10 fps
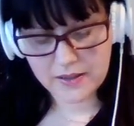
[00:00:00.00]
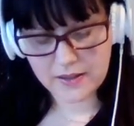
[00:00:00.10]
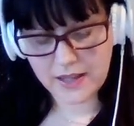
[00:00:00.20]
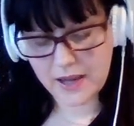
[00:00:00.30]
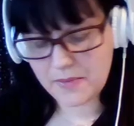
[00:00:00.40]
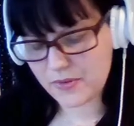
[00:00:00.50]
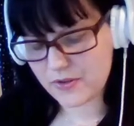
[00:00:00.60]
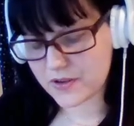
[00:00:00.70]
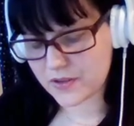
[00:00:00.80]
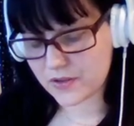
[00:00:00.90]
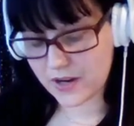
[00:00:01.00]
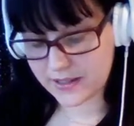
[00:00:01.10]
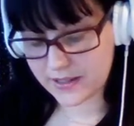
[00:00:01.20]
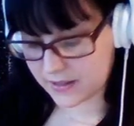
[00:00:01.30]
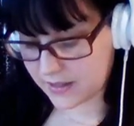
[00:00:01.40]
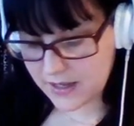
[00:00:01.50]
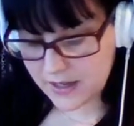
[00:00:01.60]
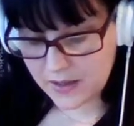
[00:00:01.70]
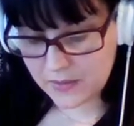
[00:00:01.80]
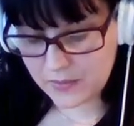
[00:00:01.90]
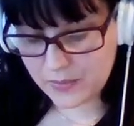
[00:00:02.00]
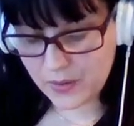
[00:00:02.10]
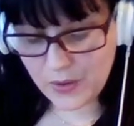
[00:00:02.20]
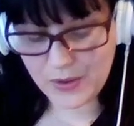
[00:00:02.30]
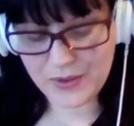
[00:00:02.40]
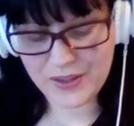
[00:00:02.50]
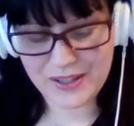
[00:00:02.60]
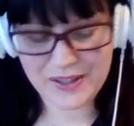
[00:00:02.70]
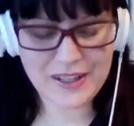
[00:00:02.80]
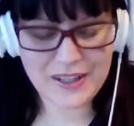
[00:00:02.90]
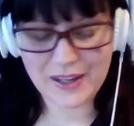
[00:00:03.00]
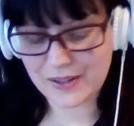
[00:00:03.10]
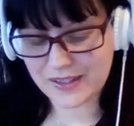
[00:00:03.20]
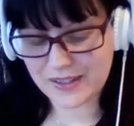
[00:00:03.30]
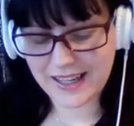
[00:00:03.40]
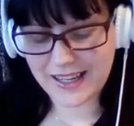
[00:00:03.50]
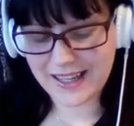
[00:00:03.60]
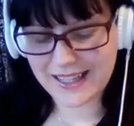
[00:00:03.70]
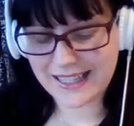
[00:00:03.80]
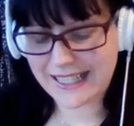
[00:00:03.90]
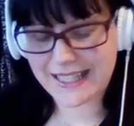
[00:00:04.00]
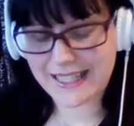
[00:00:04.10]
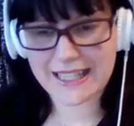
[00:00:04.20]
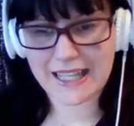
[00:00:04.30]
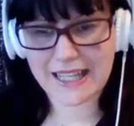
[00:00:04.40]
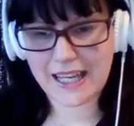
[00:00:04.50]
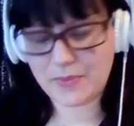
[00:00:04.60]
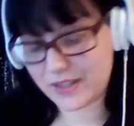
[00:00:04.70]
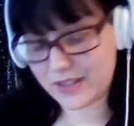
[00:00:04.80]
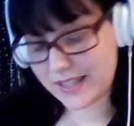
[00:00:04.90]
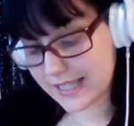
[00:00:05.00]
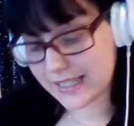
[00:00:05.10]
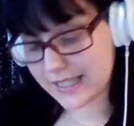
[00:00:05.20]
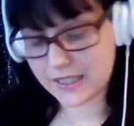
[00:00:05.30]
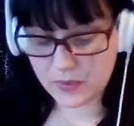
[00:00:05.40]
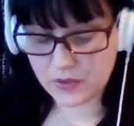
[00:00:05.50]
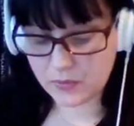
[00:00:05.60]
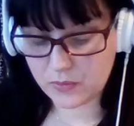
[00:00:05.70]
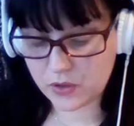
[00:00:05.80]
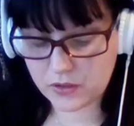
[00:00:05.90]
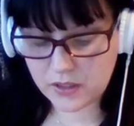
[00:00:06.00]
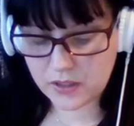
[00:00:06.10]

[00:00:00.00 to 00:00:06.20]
The emperor undressed and put on the new clothes. At least he pretended to put them on.